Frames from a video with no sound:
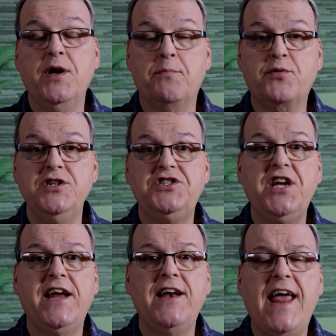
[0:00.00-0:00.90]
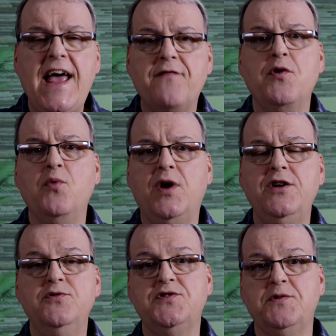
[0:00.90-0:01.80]
We appreciate everyone
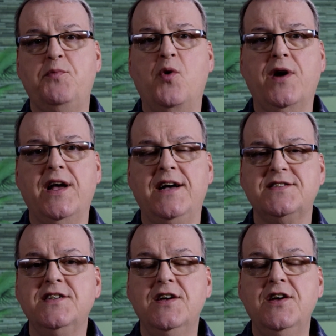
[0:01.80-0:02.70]
who's supporting us.